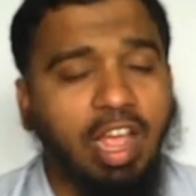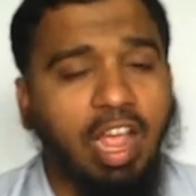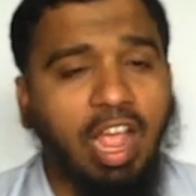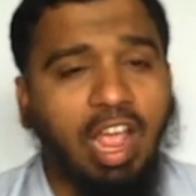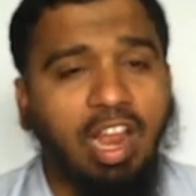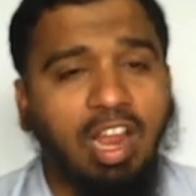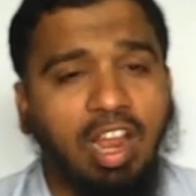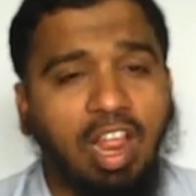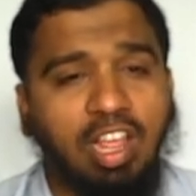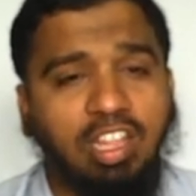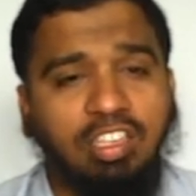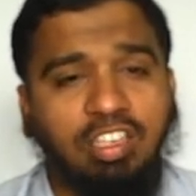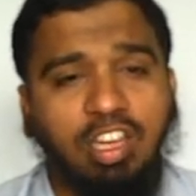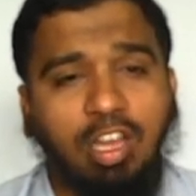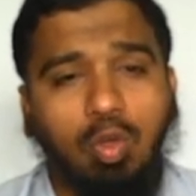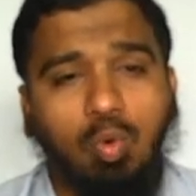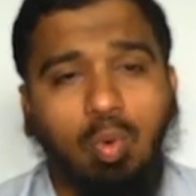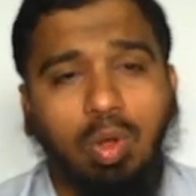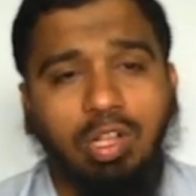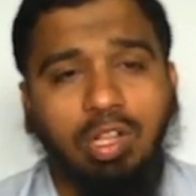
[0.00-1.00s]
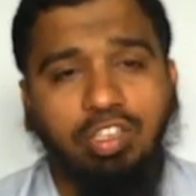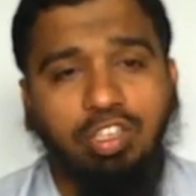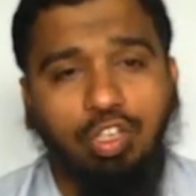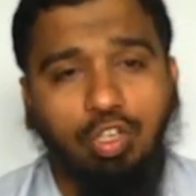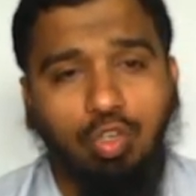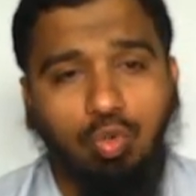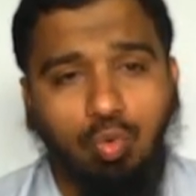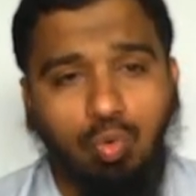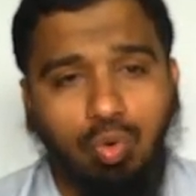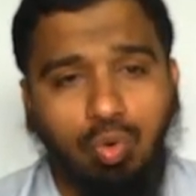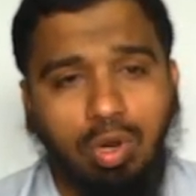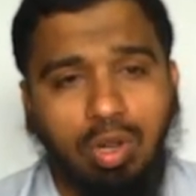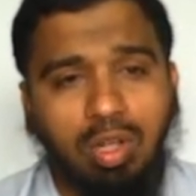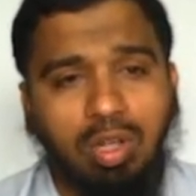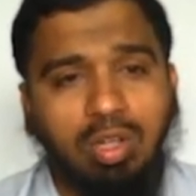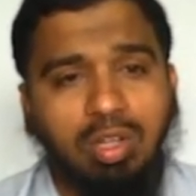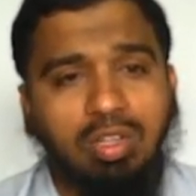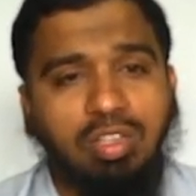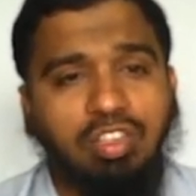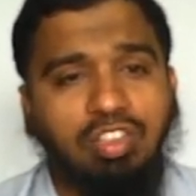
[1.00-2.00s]
L is equals to
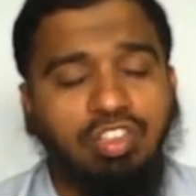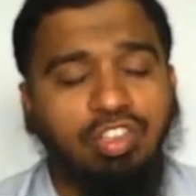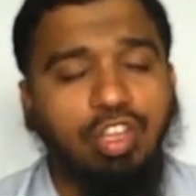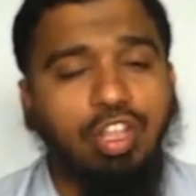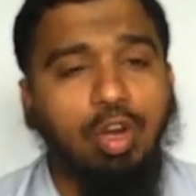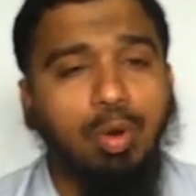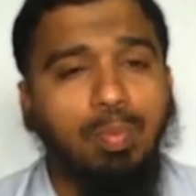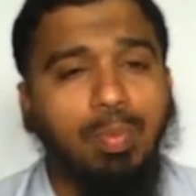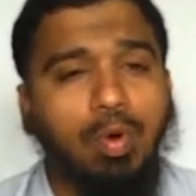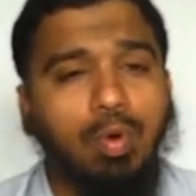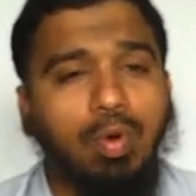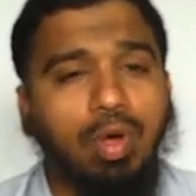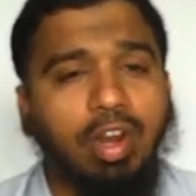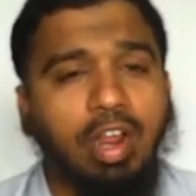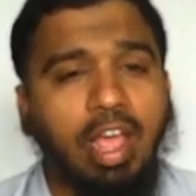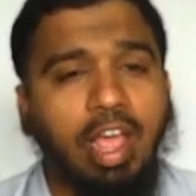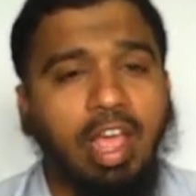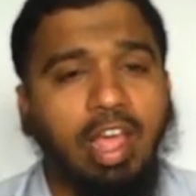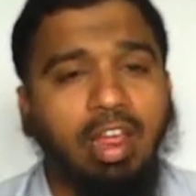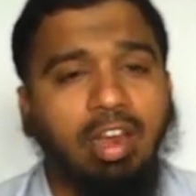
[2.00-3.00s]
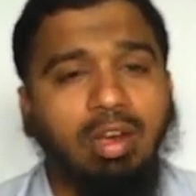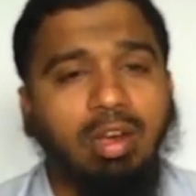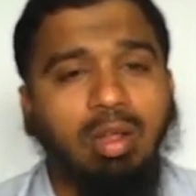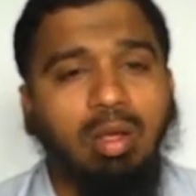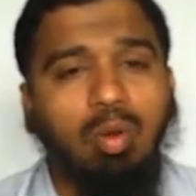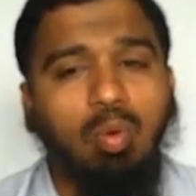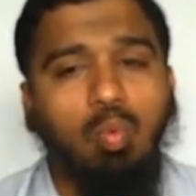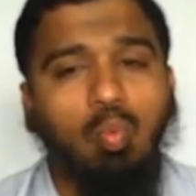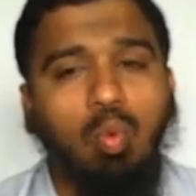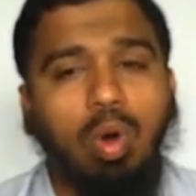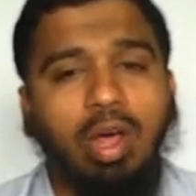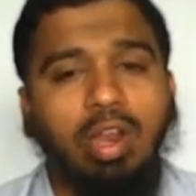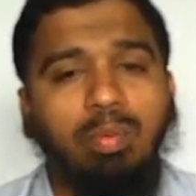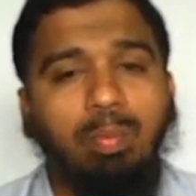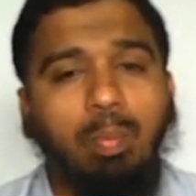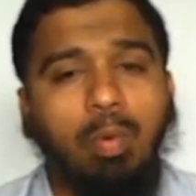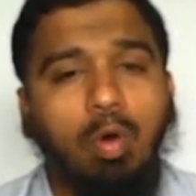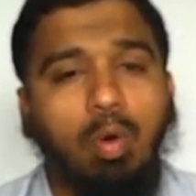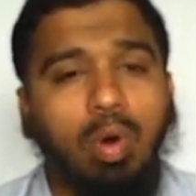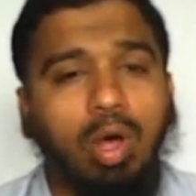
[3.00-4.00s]
0 power n 1
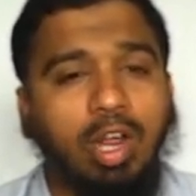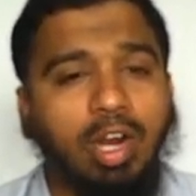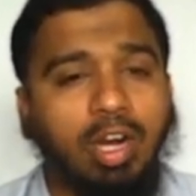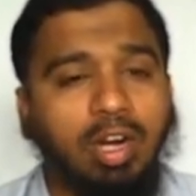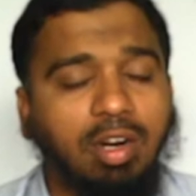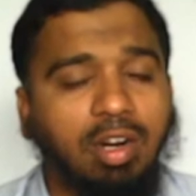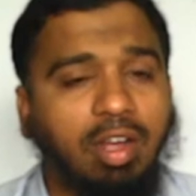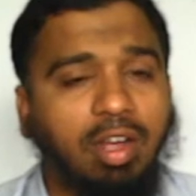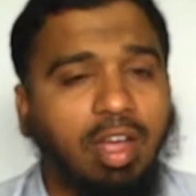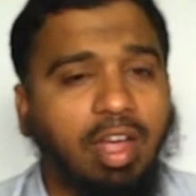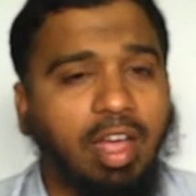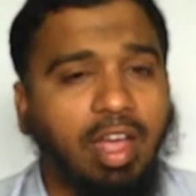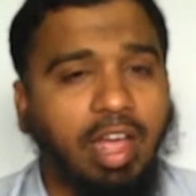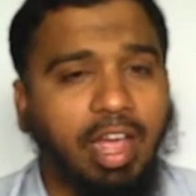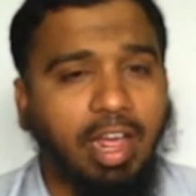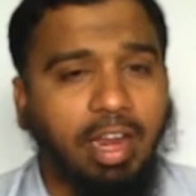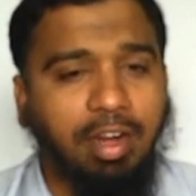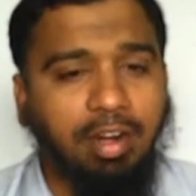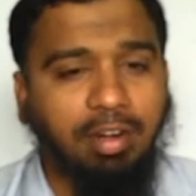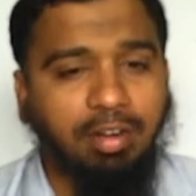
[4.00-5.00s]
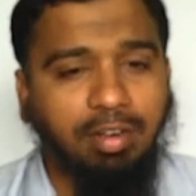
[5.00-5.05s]
power n.